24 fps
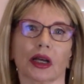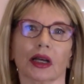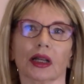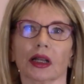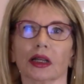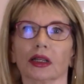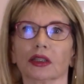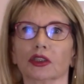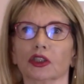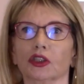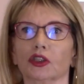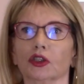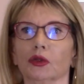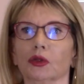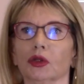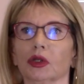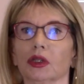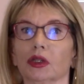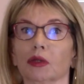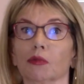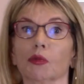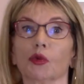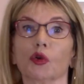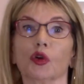I like to do it
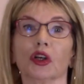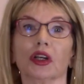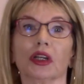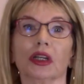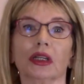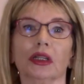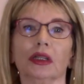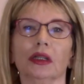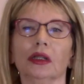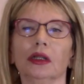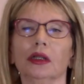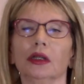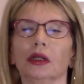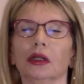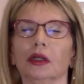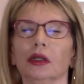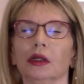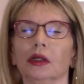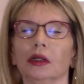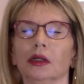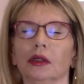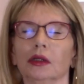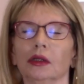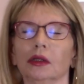in the morning.
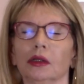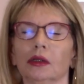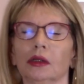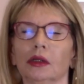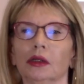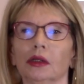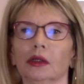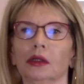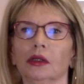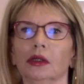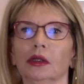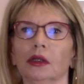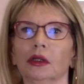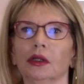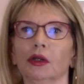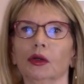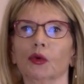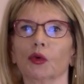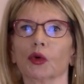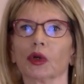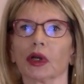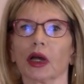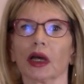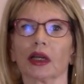
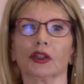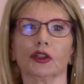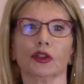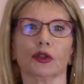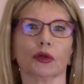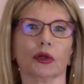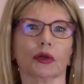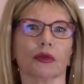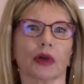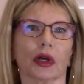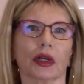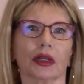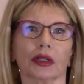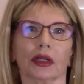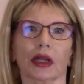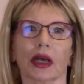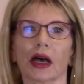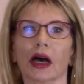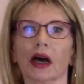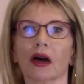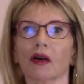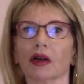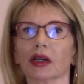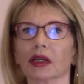When I do it right
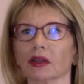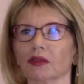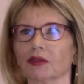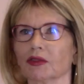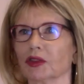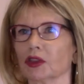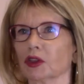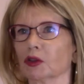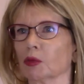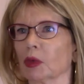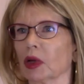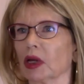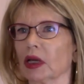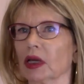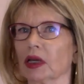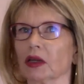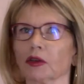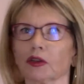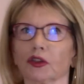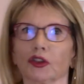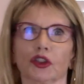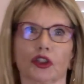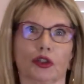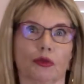now, I can feel my
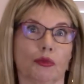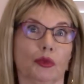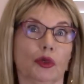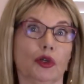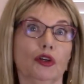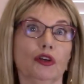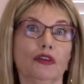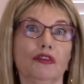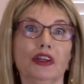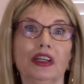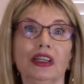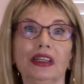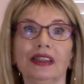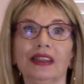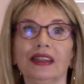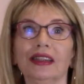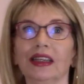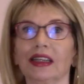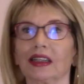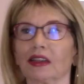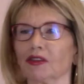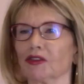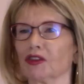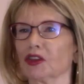energy moving.
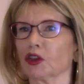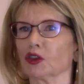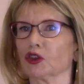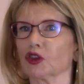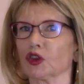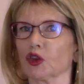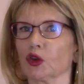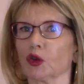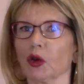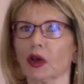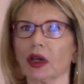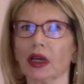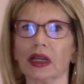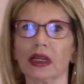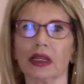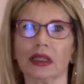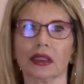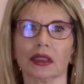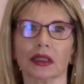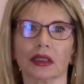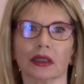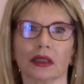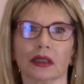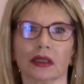It feels
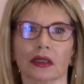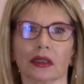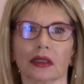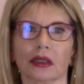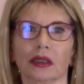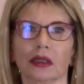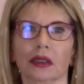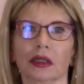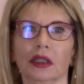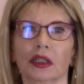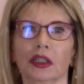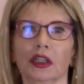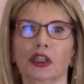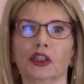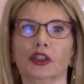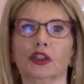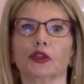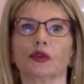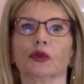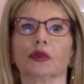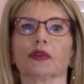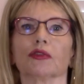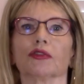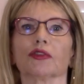great.
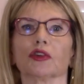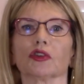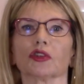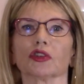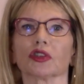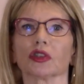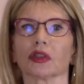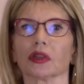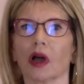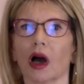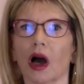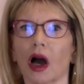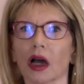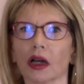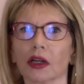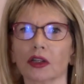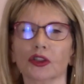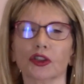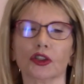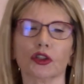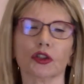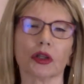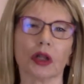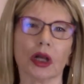Do it for as long
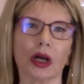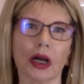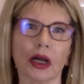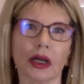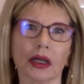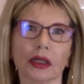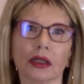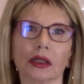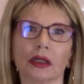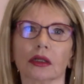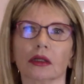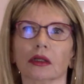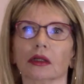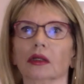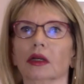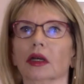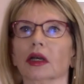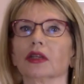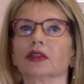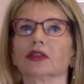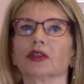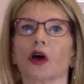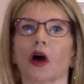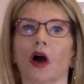as you like,
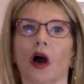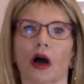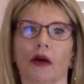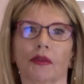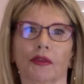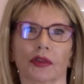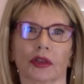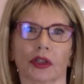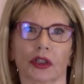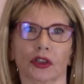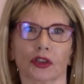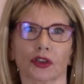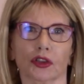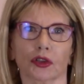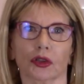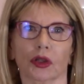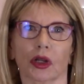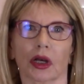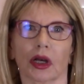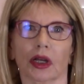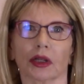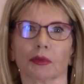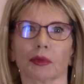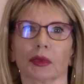as often as you
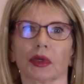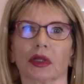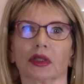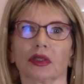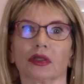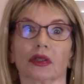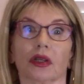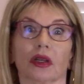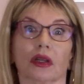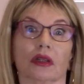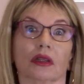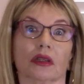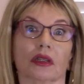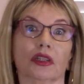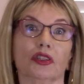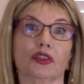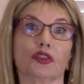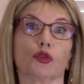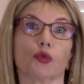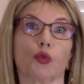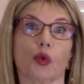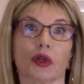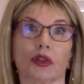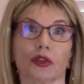like, but I'd say at
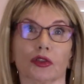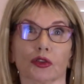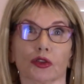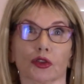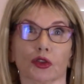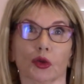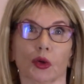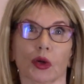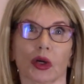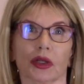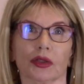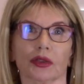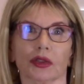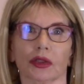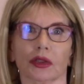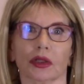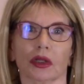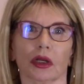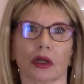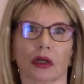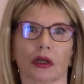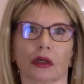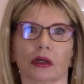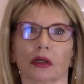least once or twice a
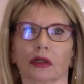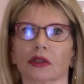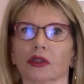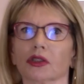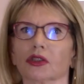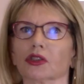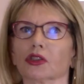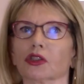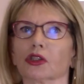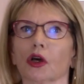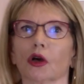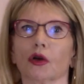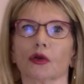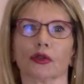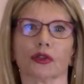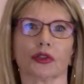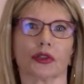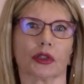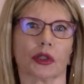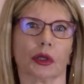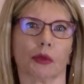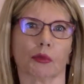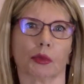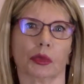day. It's so
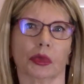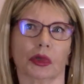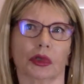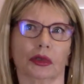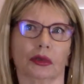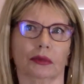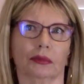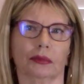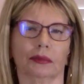simple.